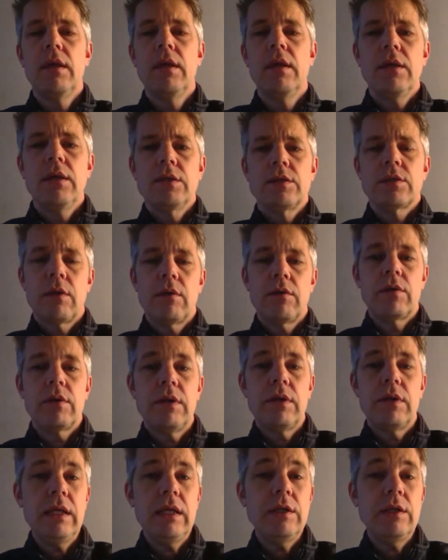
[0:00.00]
So the
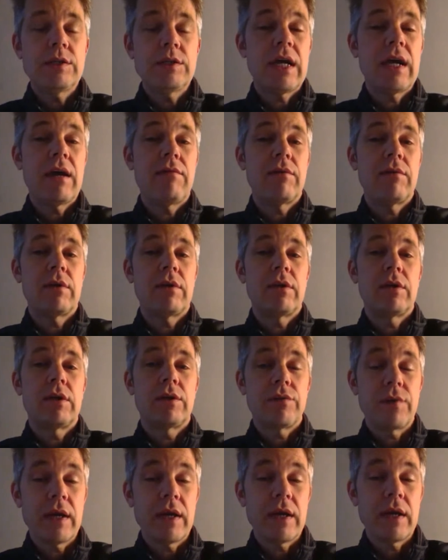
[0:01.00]
need to have a
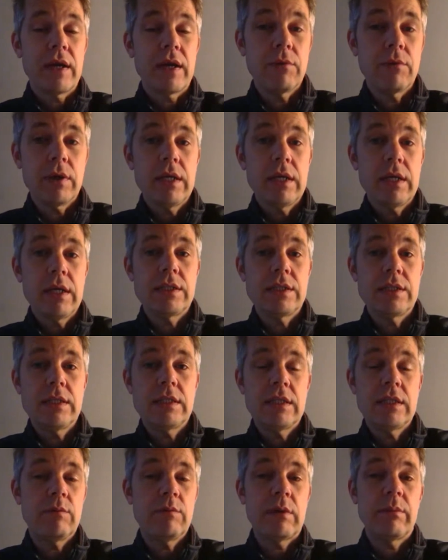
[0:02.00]
great
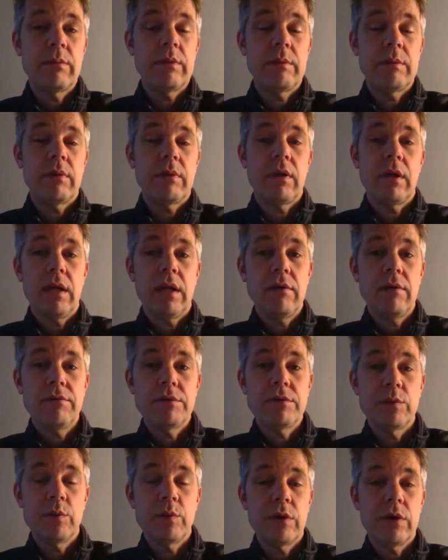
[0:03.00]
organization where people love
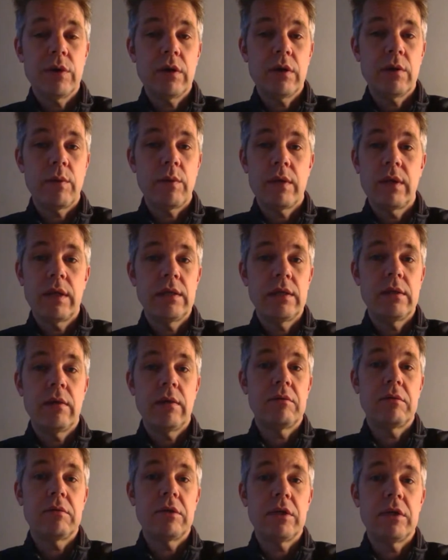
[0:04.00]
to work, where they
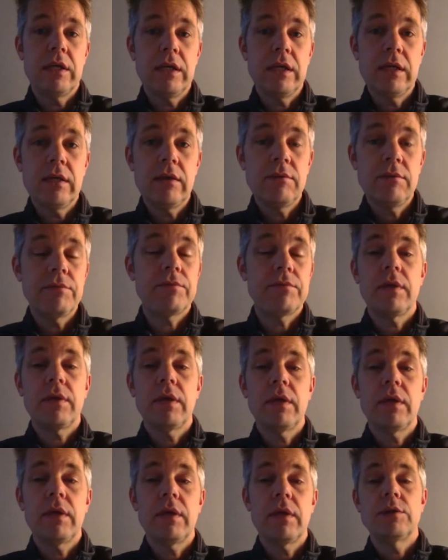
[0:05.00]
don't leave
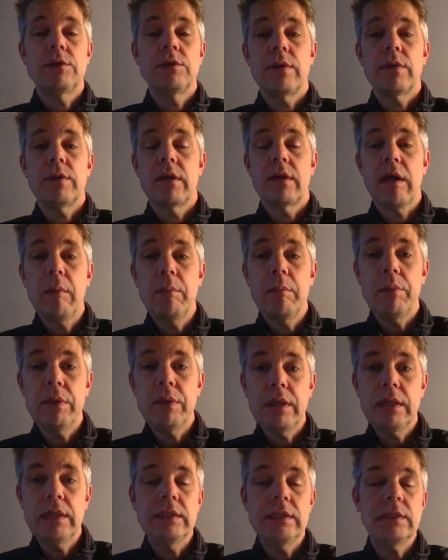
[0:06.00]
to other
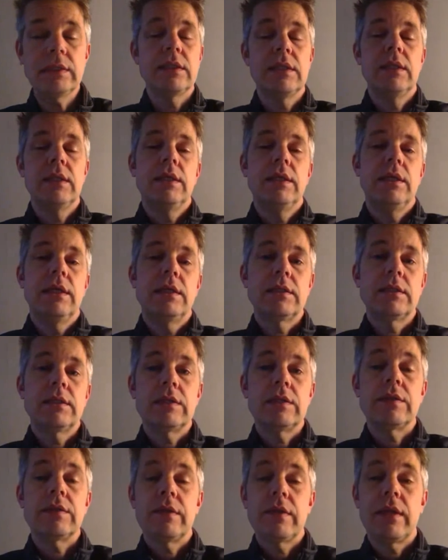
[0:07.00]
companies,
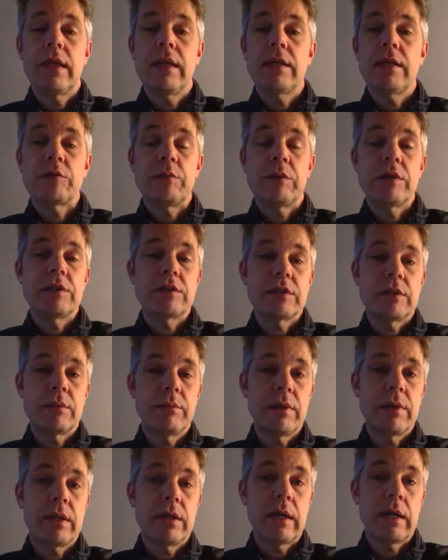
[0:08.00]
etc., that is
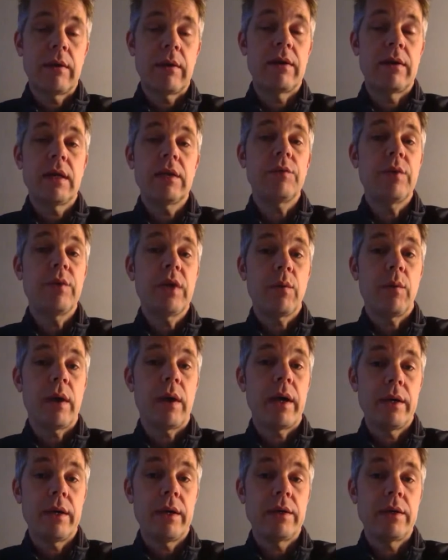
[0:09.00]
much bigger now, and that
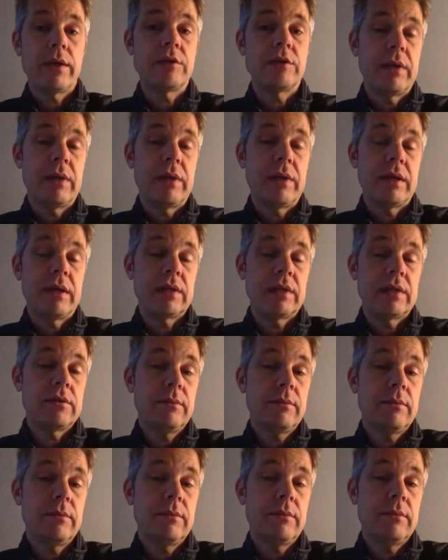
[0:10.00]
requires
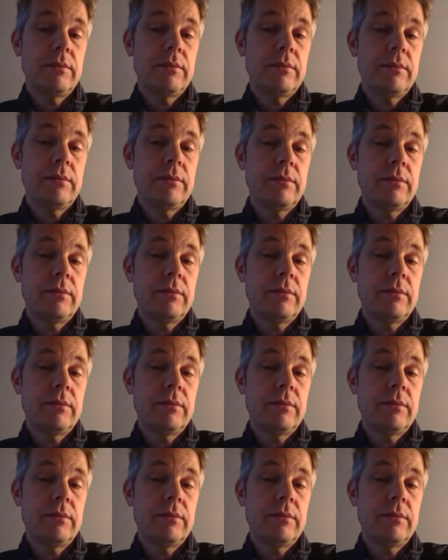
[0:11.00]
better management.